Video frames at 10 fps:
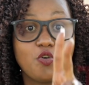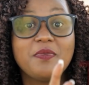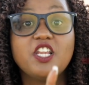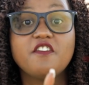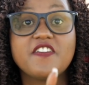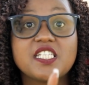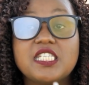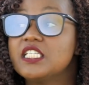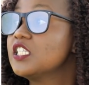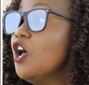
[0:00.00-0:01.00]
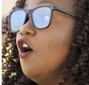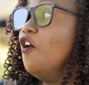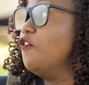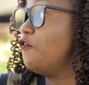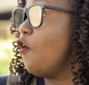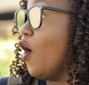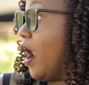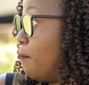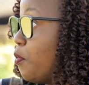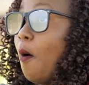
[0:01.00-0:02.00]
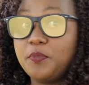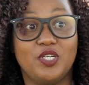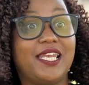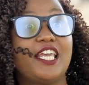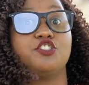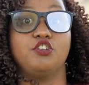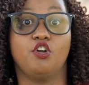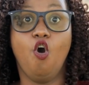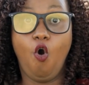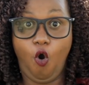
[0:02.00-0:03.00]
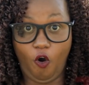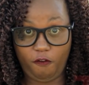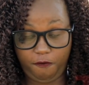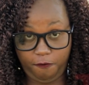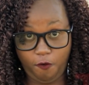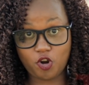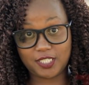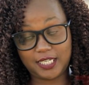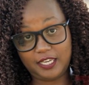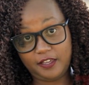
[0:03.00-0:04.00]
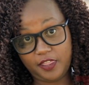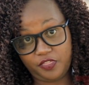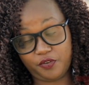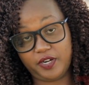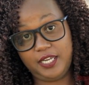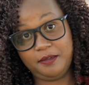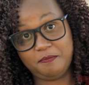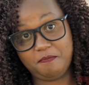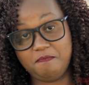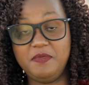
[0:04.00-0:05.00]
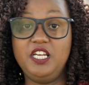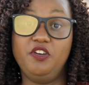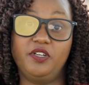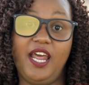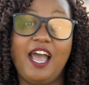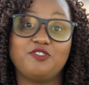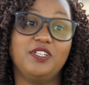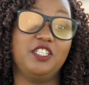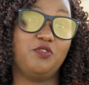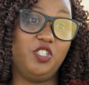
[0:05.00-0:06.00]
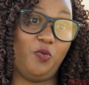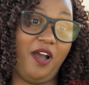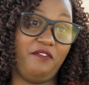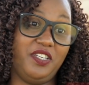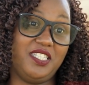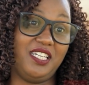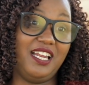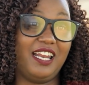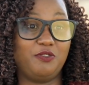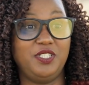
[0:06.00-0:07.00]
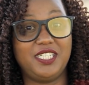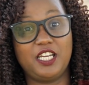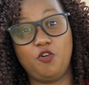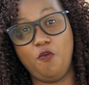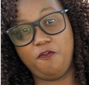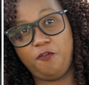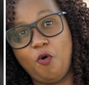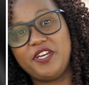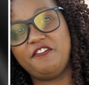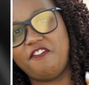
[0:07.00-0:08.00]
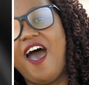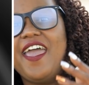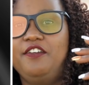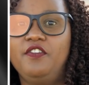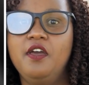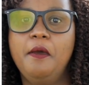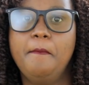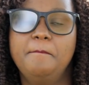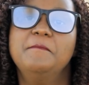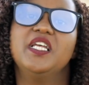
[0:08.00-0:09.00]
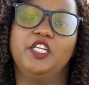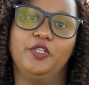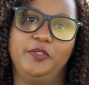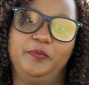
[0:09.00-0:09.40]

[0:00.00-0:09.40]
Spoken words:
million vaccines for a population of 43 million. Actually, tujiwamvu is a dollar. Tujiteke ku 45 million.